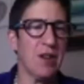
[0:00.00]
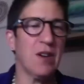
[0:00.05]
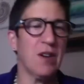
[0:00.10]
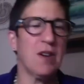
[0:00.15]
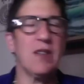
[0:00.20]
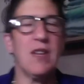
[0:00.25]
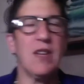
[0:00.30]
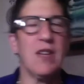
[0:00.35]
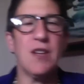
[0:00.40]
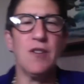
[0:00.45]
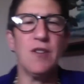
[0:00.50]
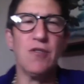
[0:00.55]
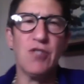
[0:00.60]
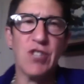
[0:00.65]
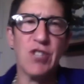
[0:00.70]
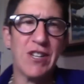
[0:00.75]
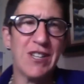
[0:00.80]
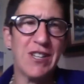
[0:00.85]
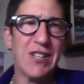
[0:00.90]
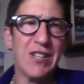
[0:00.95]
Thank you,
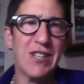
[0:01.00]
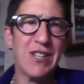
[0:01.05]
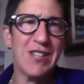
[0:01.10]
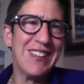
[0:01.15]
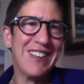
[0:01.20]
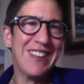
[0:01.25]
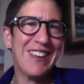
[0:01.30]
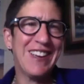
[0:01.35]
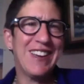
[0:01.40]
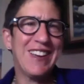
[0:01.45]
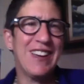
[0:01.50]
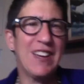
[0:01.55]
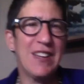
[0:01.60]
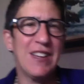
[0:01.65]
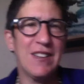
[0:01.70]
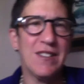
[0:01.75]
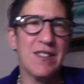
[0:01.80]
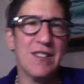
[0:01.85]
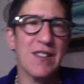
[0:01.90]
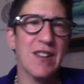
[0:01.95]
Jenny.
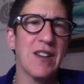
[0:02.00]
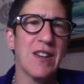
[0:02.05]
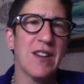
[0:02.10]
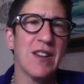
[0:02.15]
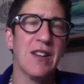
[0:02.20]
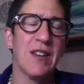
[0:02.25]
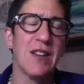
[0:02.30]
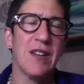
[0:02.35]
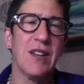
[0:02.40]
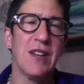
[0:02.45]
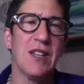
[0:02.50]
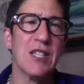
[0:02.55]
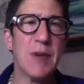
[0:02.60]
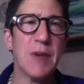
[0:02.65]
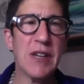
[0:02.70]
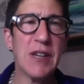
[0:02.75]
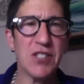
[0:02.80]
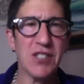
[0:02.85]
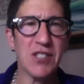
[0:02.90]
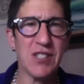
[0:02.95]
And
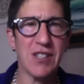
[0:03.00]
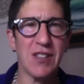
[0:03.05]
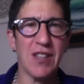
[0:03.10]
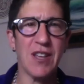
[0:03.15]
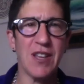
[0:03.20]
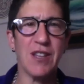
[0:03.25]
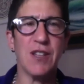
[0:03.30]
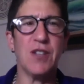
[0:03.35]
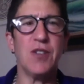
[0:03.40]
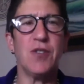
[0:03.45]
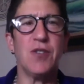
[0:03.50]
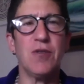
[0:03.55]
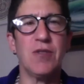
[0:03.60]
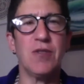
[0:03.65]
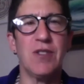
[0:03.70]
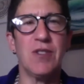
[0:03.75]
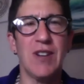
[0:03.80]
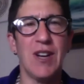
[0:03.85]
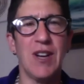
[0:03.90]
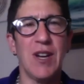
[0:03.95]
especially thank you
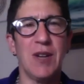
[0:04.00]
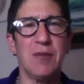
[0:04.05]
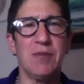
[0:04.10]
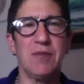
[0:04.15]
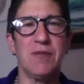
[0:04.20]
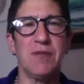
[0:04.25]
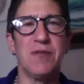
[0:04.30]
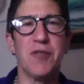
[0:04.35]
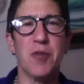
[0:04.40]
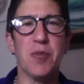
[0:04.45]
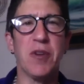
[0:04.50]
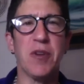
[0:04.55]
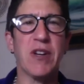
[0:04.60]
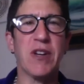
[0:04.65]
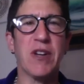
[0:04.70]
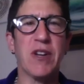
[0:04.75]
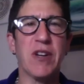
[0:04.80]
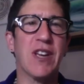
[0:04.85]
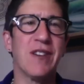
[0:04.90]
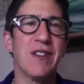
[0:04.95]
for
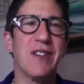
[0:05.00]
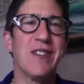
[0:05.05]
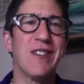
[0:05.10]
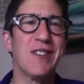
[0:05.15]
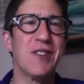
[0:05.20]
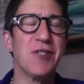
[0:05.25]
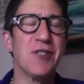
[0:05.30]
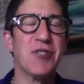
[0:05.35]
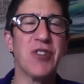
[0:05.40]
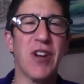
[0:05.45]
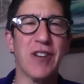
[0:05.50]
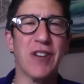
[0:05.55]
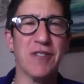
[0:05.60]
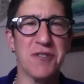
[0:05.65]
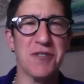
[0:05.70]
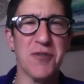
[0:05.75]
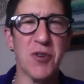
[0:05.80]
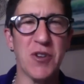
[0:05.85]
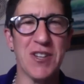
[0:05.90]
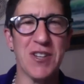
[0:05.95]
bringing your
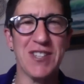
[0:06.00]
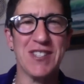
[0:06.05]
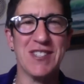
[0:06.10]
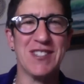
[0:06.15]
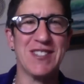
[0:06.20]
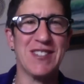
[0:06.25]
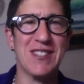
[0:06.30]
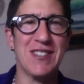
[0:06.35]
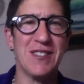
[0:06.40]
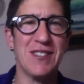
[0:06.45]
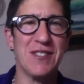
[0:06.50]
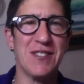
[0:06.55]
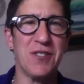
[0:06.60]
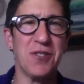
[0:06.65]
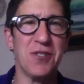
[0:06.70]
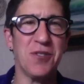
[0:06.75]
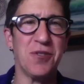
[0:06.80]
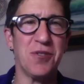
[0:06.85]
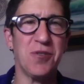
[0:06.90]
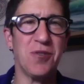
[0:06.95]
daughter's voice
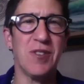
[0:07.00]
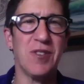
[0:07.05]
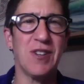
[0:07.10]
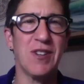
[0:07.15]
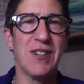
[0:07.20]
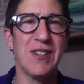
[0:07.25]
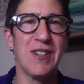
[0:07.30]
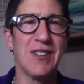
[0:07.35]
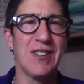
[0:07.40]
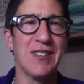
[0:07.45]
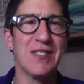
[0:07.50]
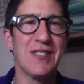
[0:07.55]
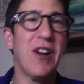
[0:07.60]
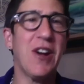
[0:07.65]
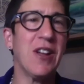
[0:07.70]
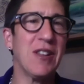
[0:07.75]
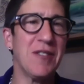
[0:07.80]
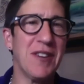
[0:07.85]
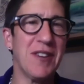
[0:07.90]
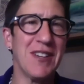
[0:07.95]
to all
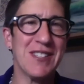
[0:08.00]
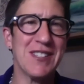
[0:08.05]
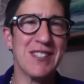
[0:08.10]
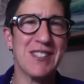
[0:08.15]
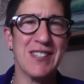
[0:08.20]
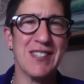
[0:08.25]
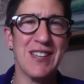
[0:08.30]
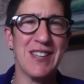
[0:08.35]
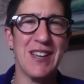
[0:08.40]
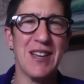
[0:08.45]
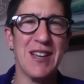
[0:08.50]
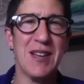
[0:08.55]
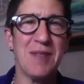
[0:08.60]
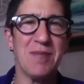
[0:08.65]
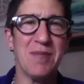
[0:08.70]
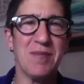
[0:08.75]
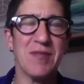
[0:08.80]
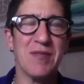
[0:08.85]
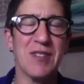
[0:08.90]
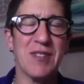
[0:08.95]
of us,
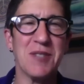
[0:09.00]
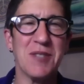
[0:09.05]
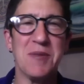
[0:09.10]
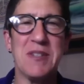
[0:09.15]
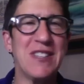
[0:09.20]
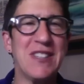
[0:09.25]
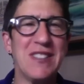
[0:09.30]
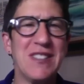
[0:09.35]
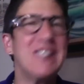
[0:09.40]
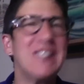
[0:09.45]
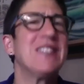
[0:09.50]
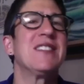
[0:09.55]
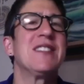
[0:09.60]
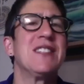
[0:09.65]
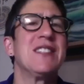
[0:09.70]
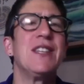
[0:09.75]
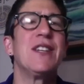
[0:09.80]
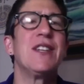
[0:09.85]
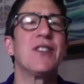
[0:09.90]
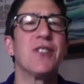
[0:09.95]
because we didn't need to
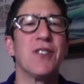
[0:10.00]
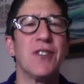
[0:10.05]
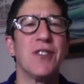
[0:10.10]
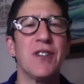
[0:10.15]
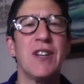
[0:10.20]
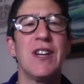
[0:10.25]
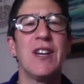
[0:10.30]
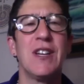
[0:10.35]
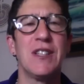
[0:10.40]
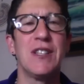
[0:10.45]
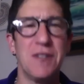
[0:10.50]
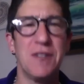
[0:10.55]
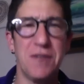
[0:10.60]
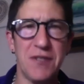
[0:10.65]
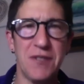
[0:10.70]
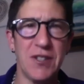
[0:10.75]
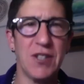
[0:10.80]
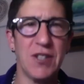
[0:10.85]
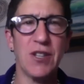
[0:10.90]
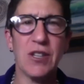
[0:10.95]
see her to
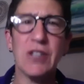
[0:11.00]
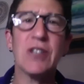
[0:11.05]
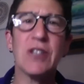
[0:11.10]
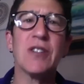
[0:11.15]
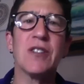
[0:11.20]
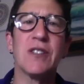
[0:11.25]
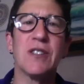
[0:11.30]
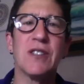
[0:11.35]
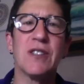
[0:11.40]
feel her